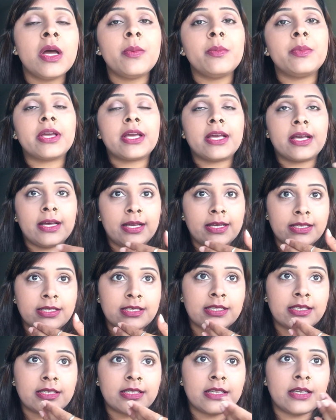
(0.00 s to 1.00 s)

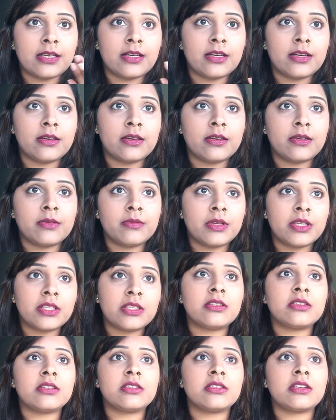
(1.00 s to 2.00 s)
because uh,
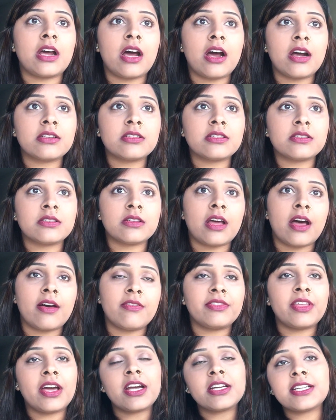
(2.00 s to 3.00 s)
it starts
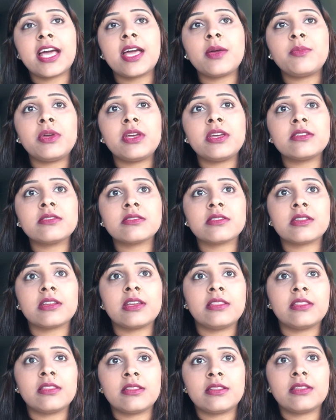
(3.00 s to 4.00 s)
after time is
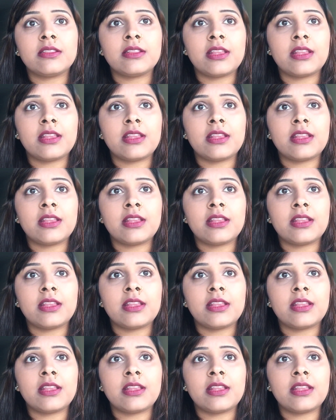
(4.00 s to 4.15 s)
in